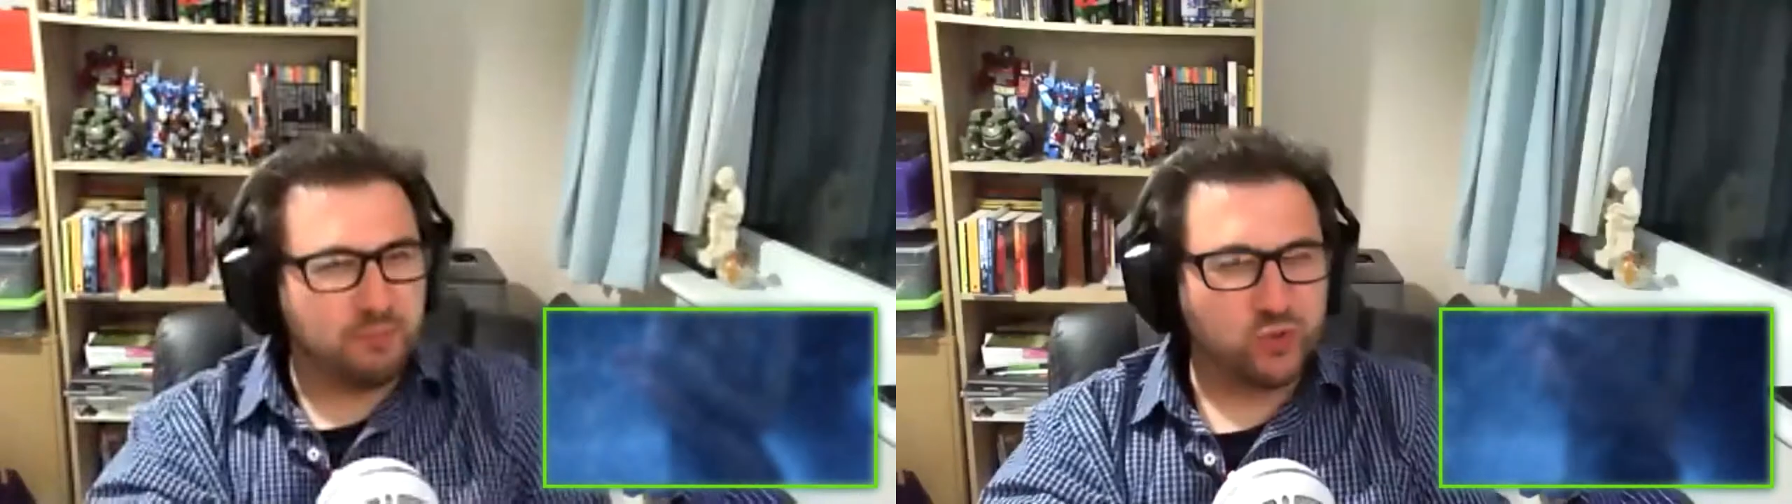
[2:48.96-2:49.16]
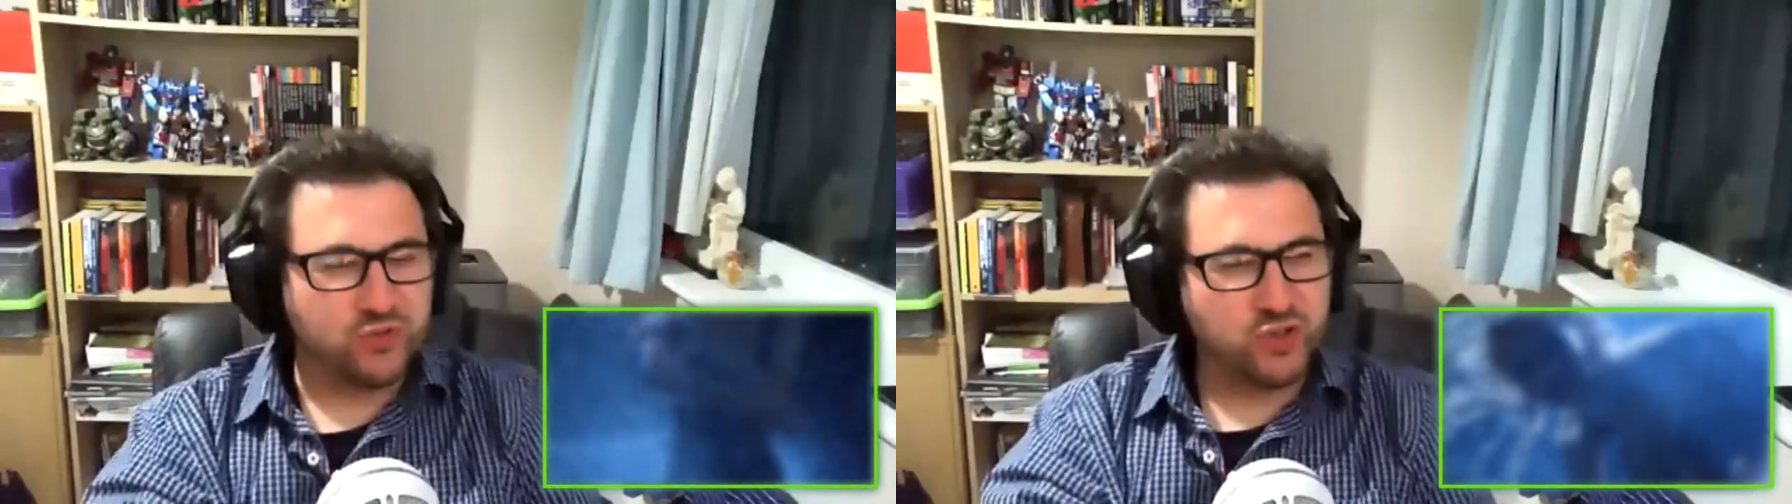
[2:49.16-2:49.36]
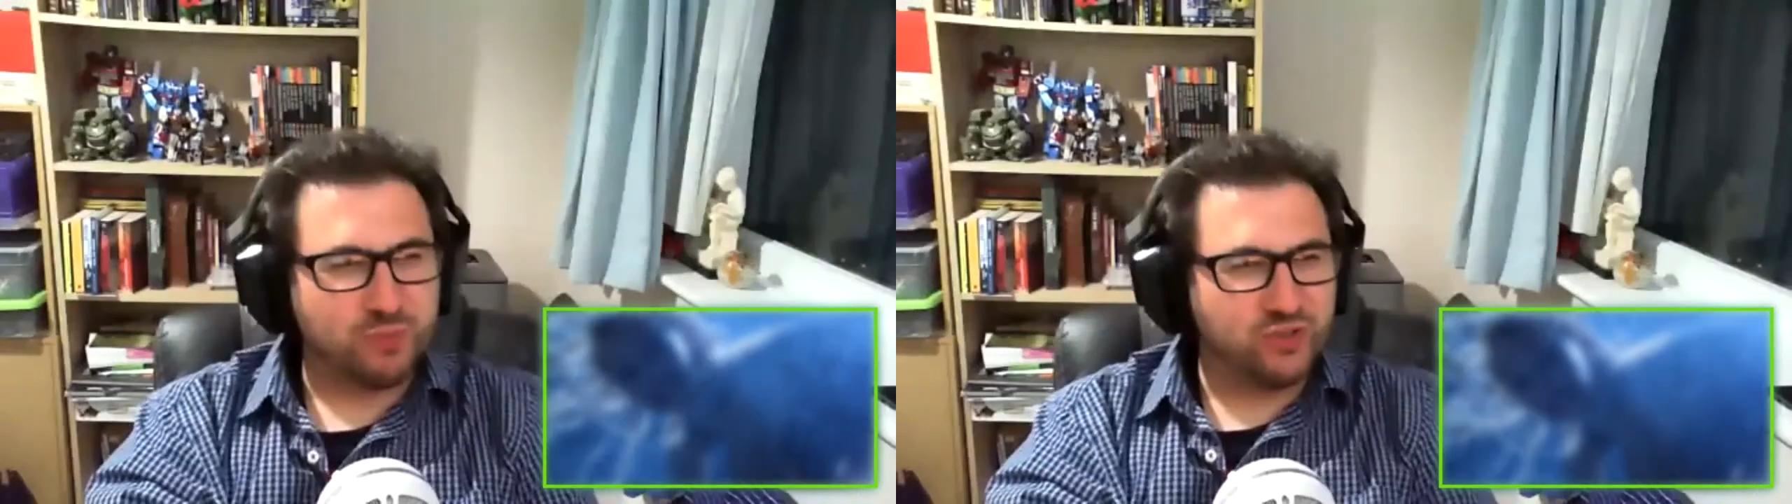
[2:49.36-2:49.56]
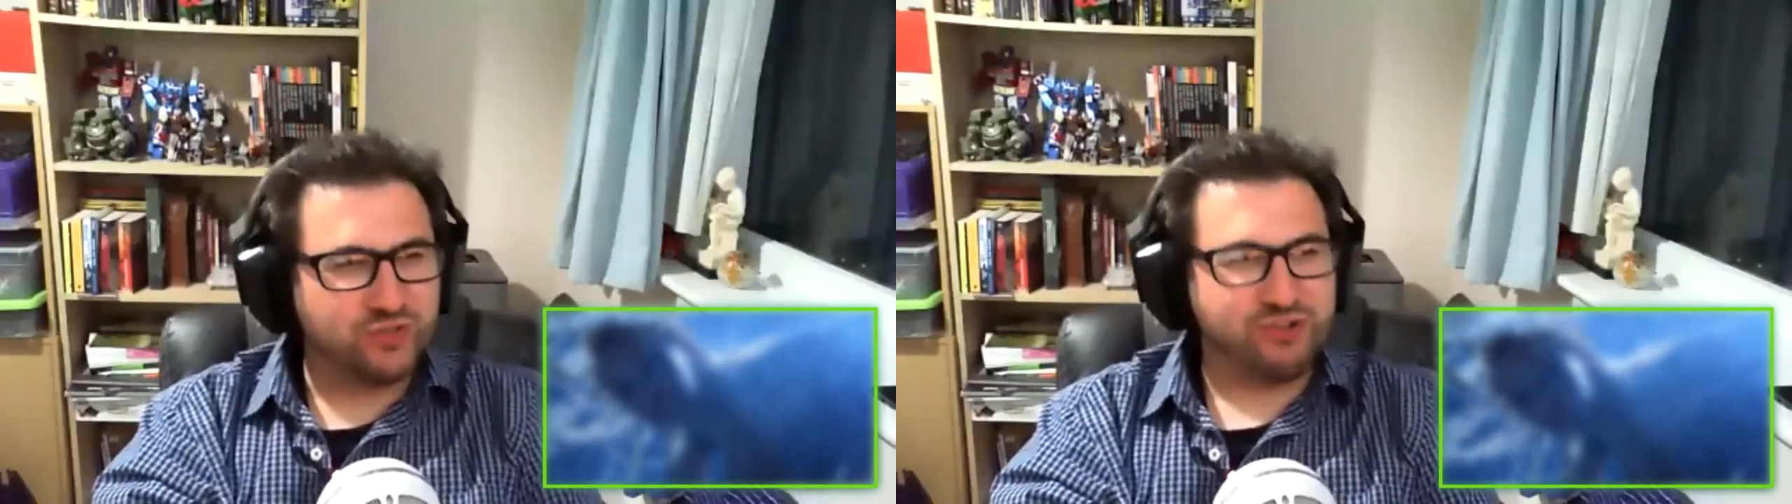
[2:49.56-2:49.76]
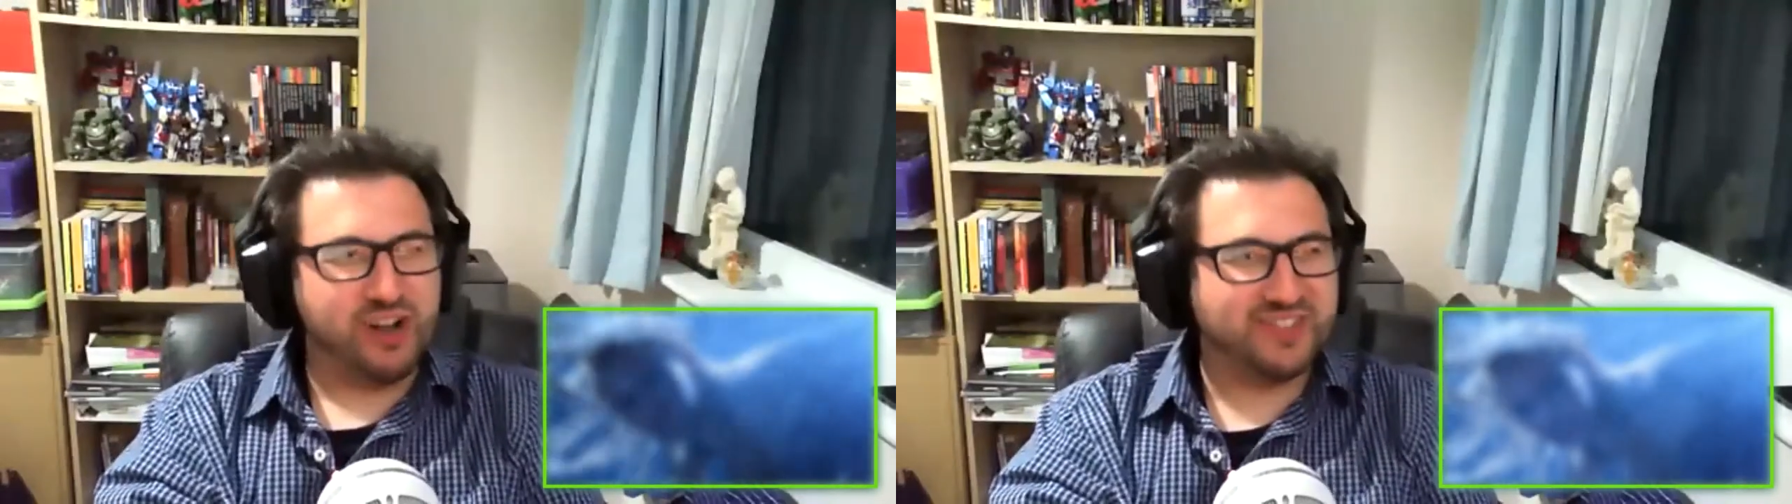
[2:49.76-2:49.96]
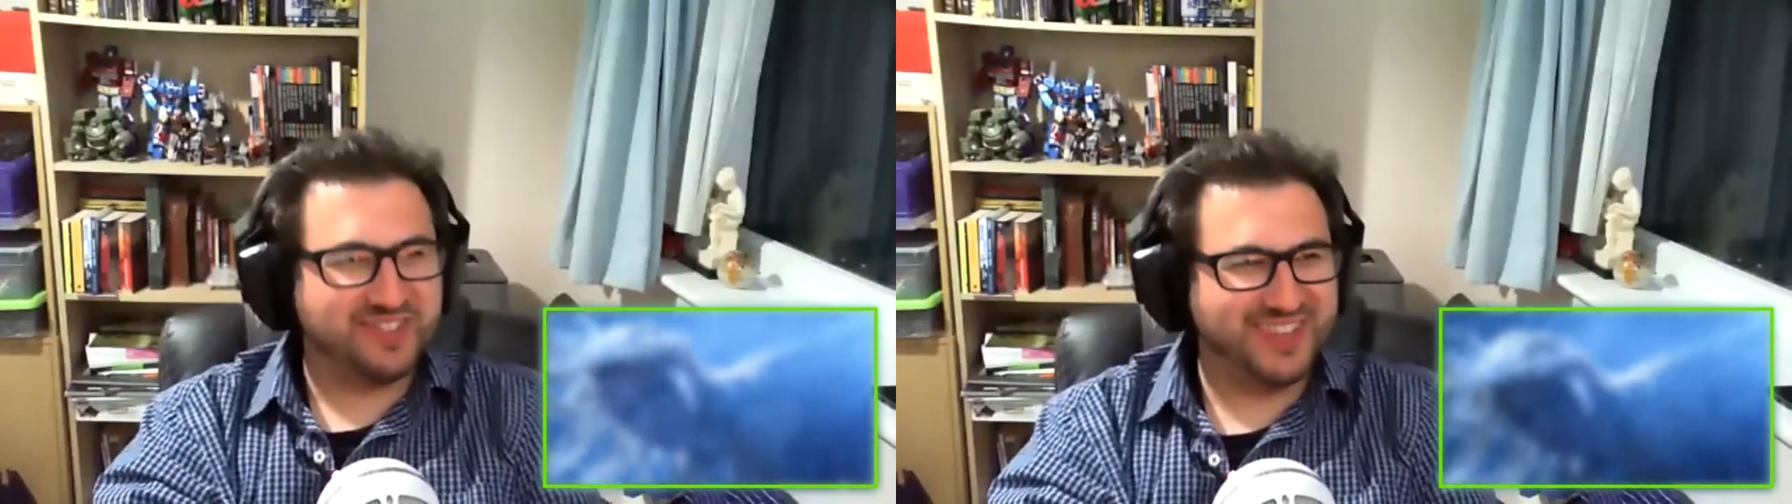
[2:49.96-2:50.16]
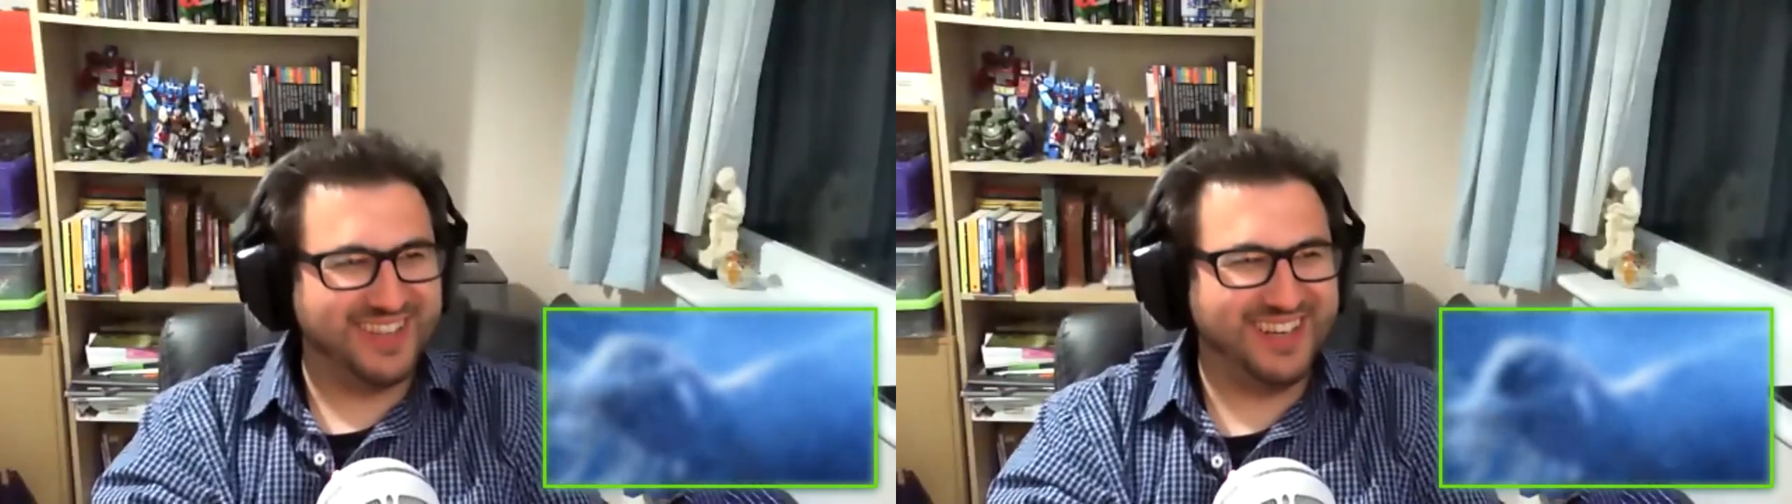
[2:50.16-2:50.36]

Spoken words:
took them on trust.